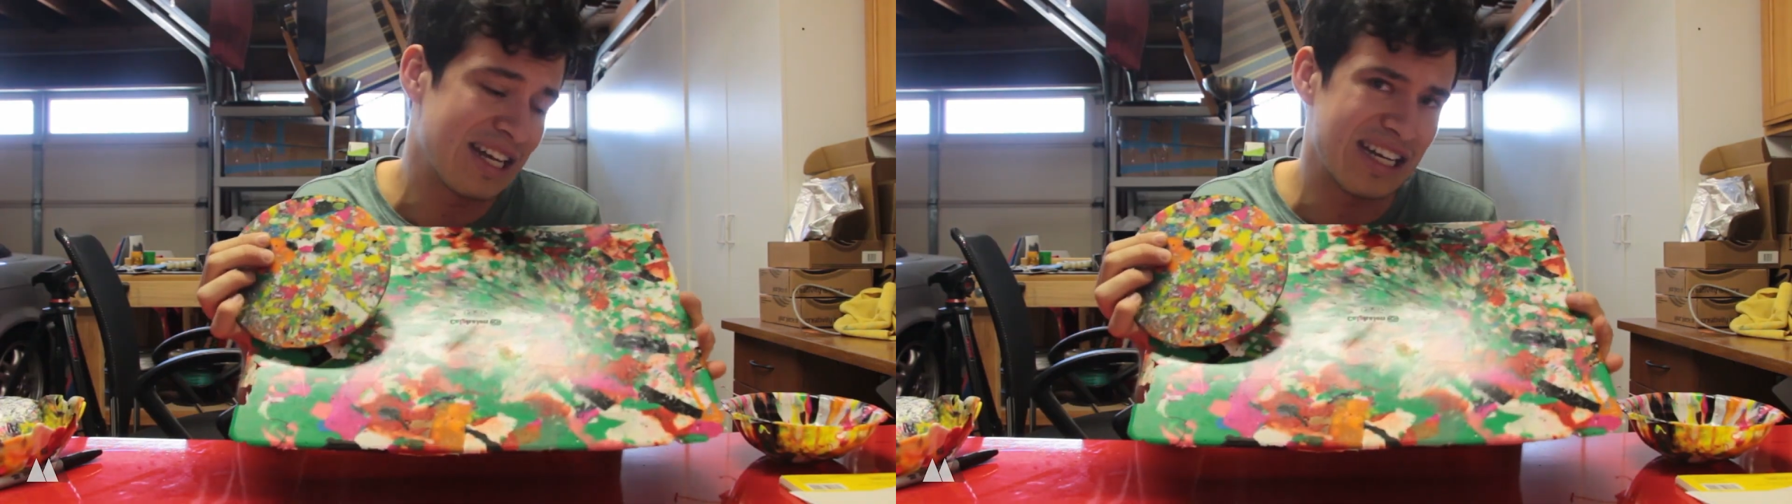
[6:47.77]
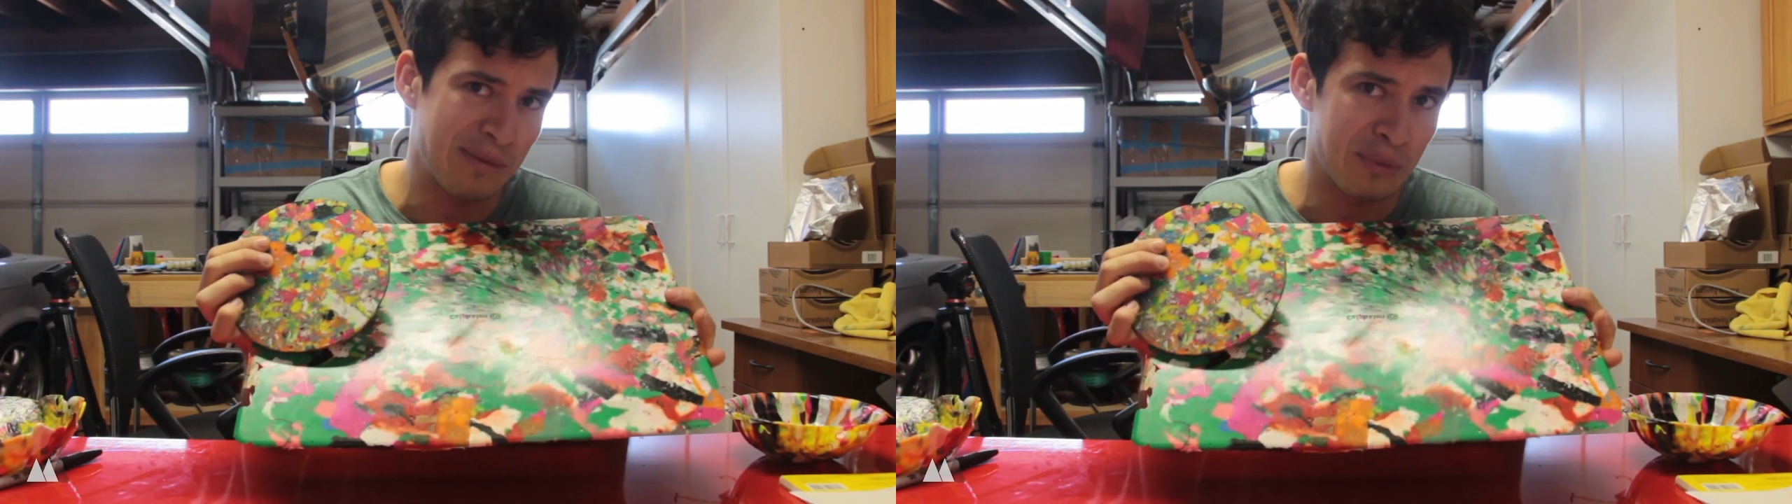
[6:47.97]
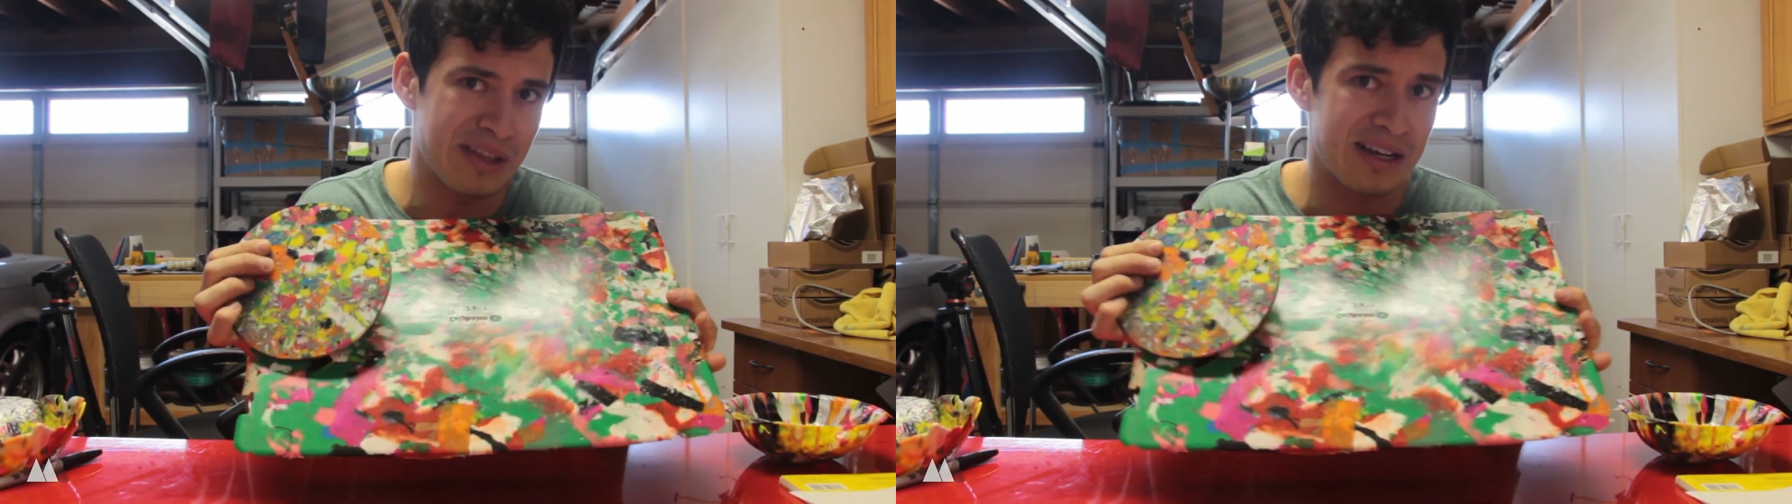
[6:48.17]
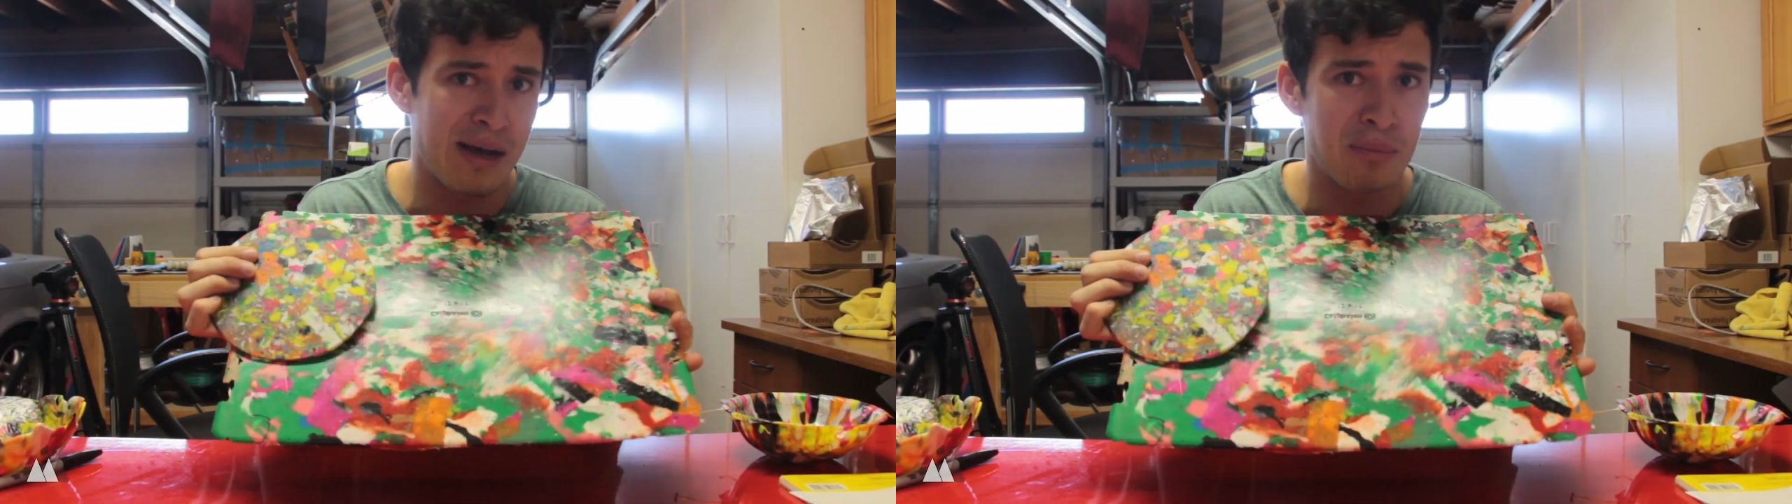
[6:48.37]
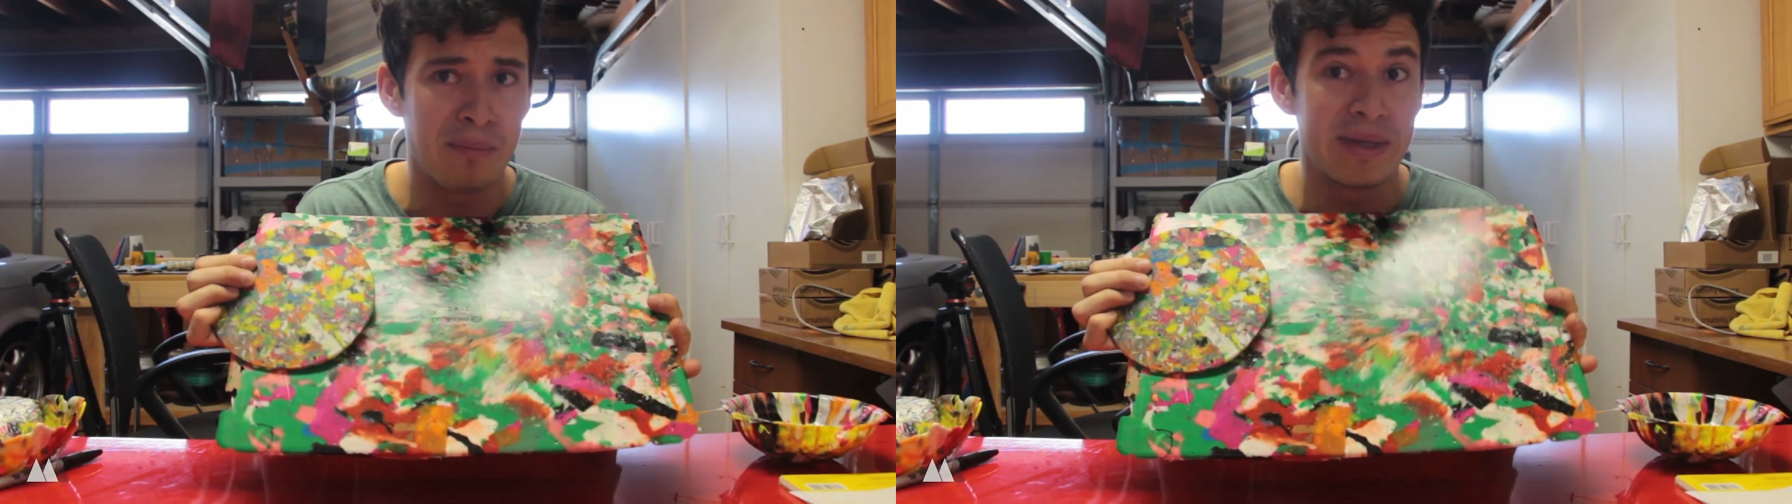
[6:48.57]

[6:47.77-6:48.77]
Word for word: ended up with a couple